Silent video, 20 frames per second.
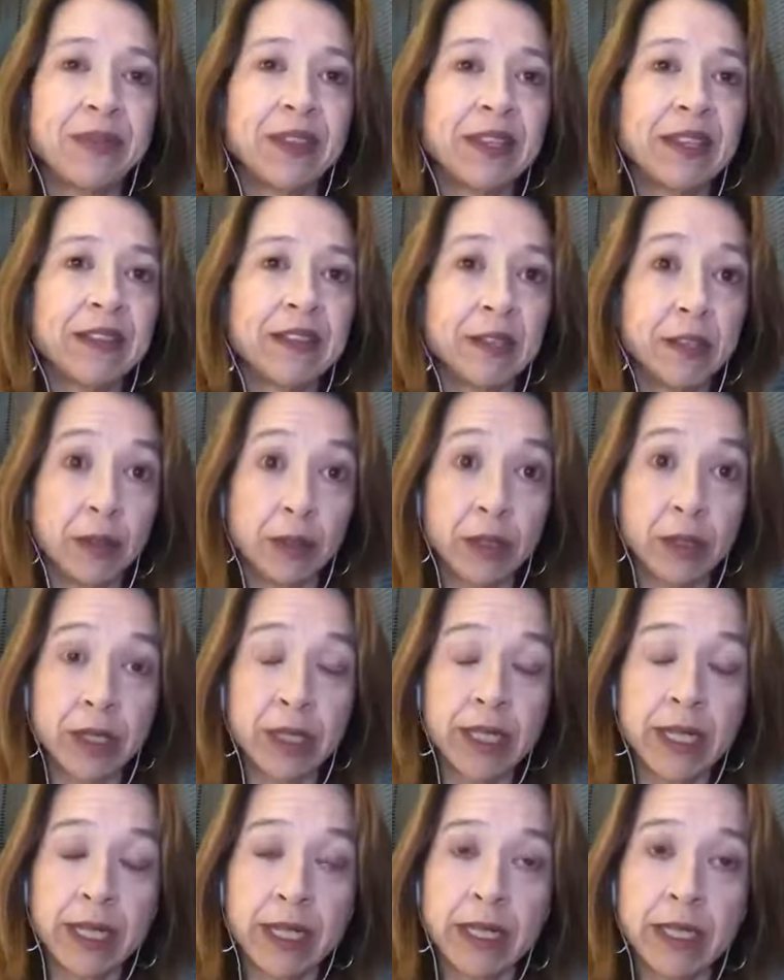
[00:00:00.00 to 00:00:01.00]
notice
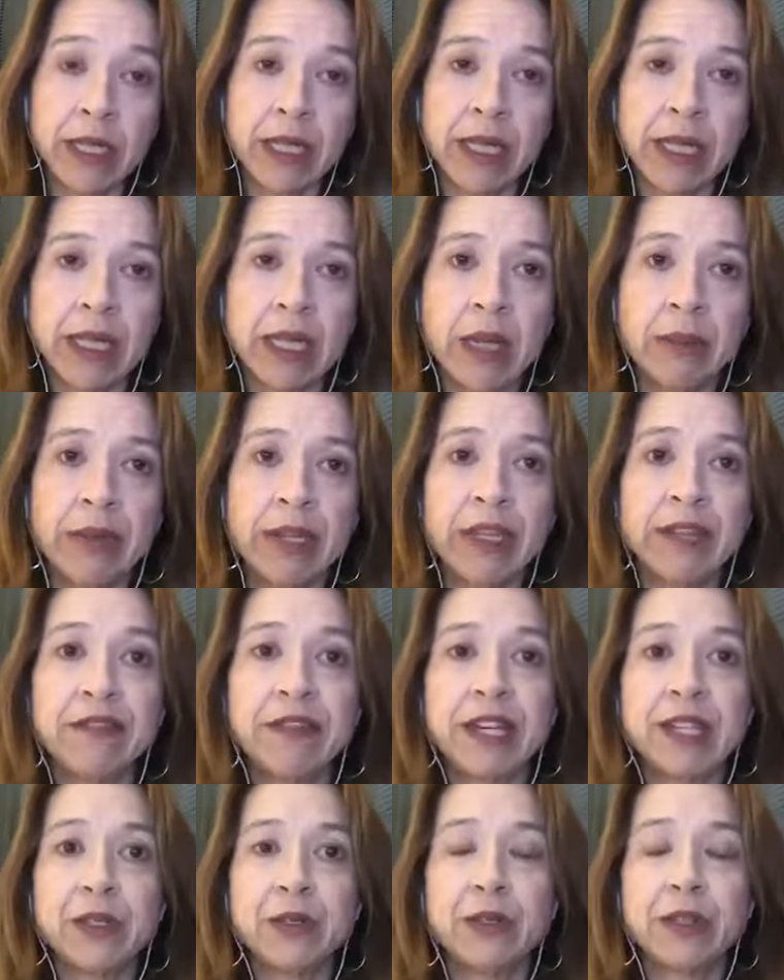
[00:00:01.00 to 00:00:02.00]
that his economic
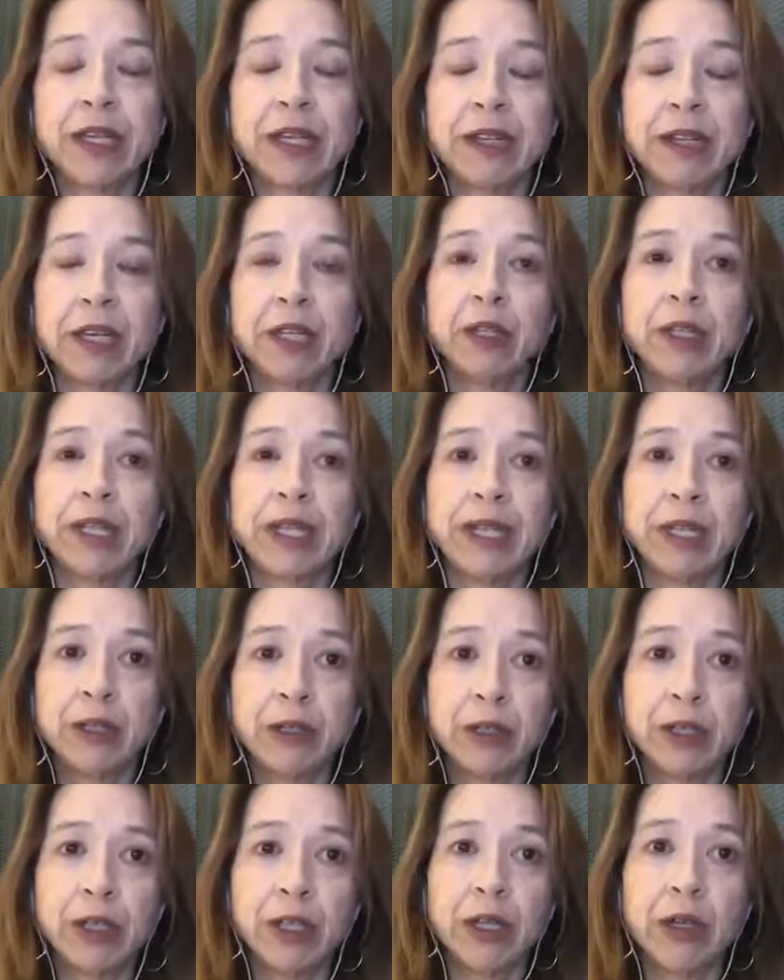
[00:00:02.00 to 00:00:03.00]
advisor, Larry
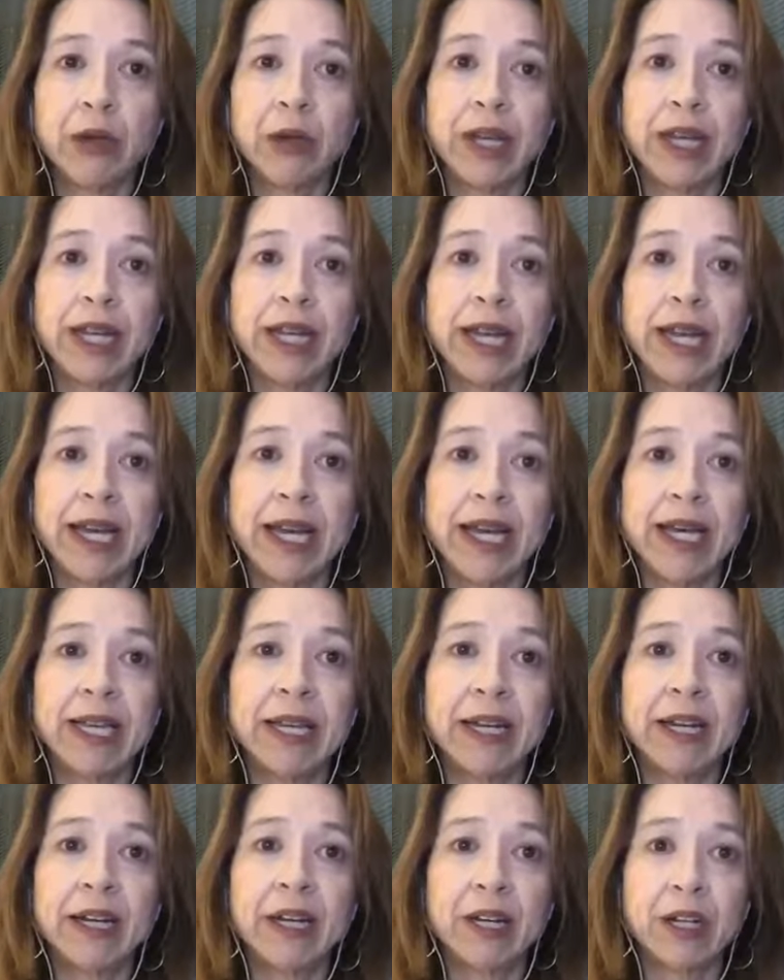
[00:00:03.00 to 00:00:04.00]
Kudlow, had had
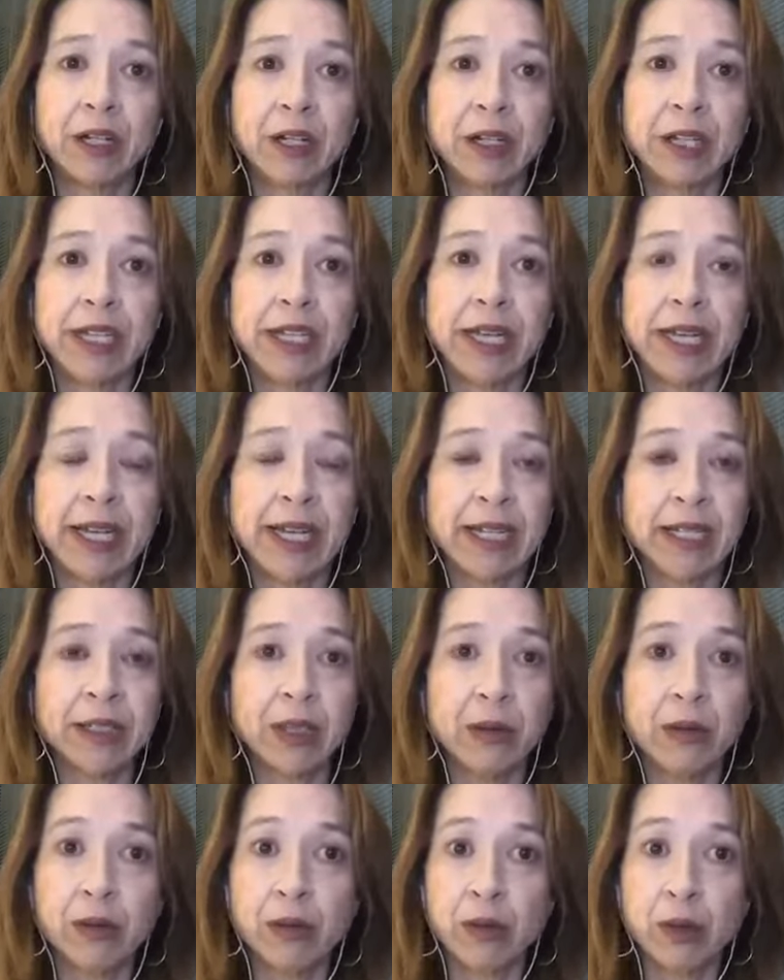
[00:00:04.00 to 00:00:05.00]
a heart attack.
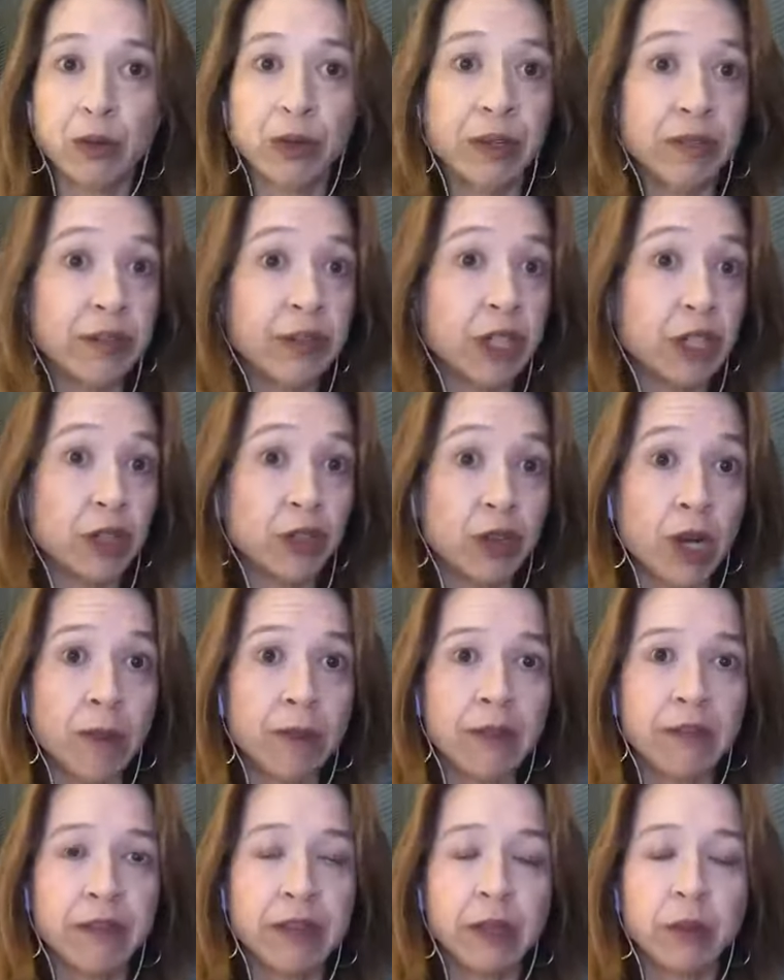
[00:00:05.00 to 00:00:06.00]
So it was already very
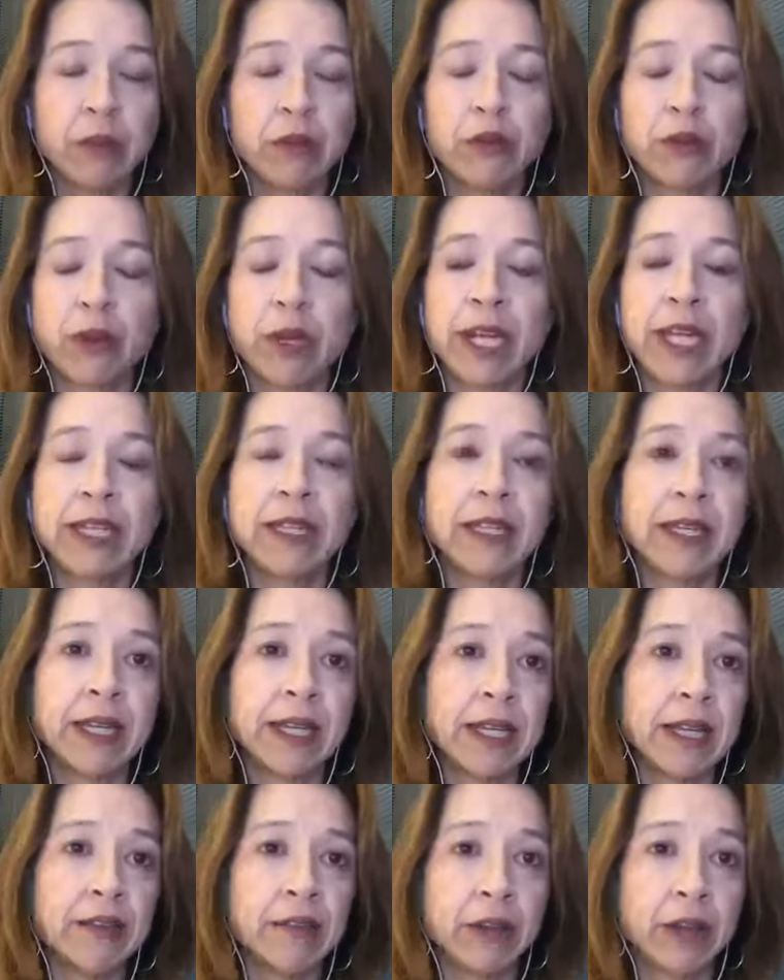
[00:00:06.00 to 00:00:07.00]
drama-filled before anything
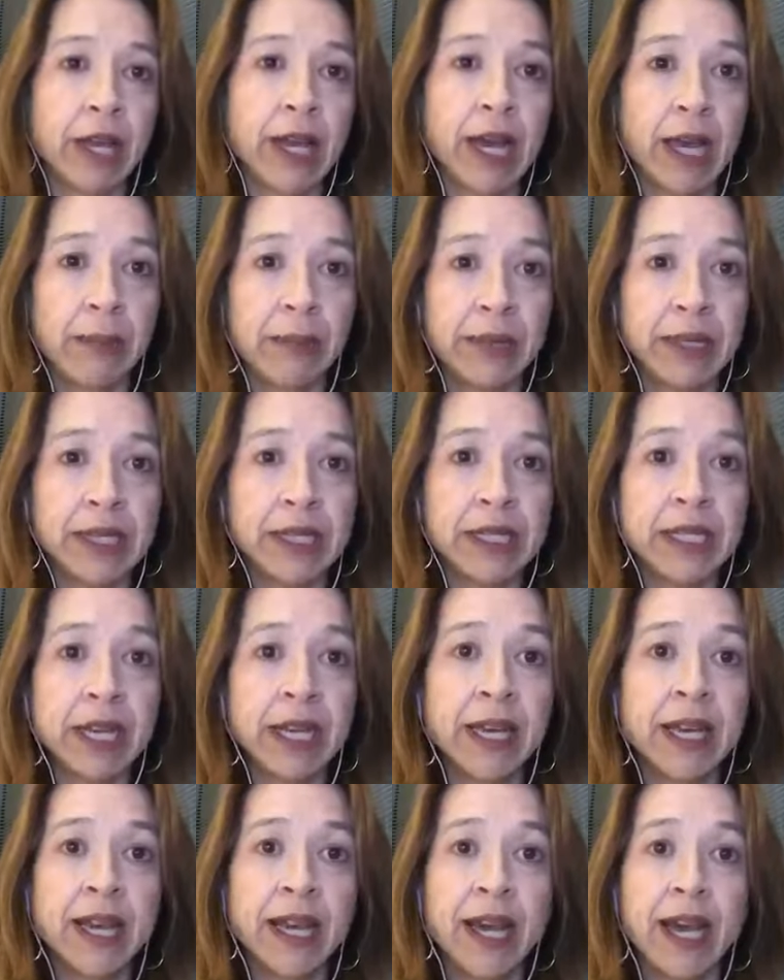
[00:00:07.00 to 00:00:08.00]
had ever happened.
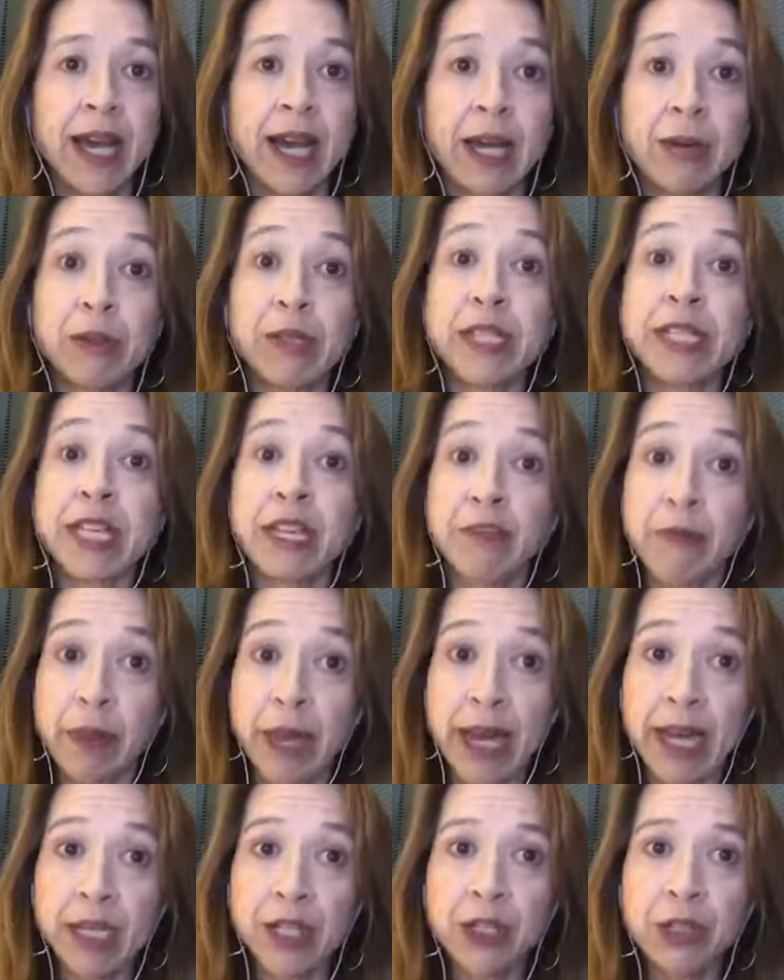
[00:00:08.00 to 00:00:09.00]
It was a day of
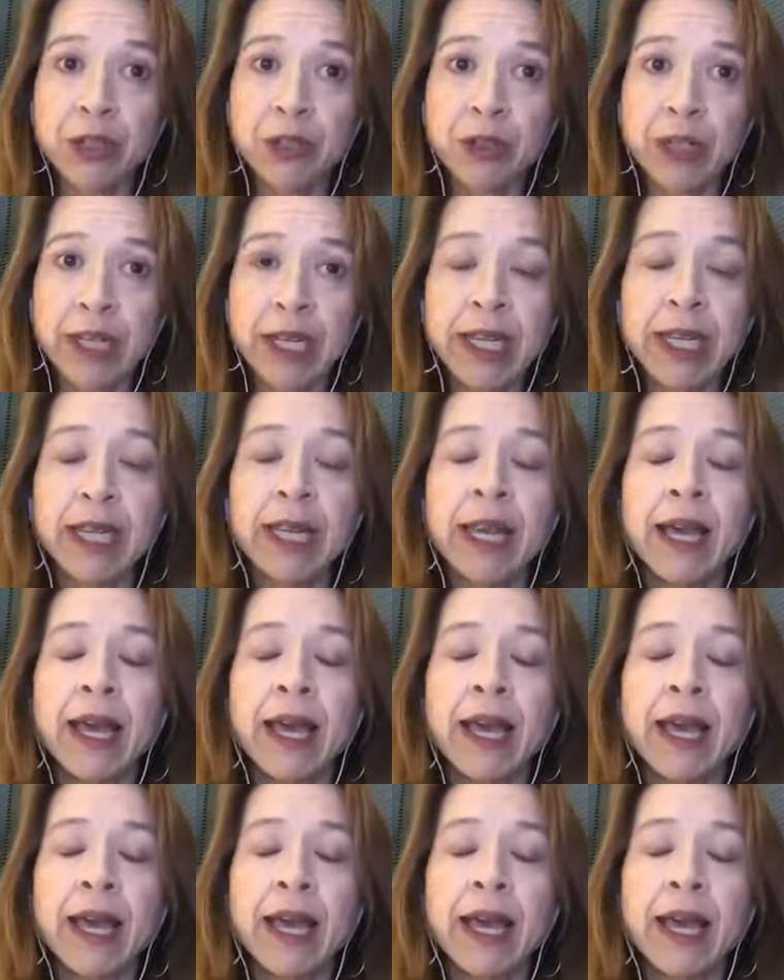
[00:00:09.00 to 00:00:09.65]
pageantry.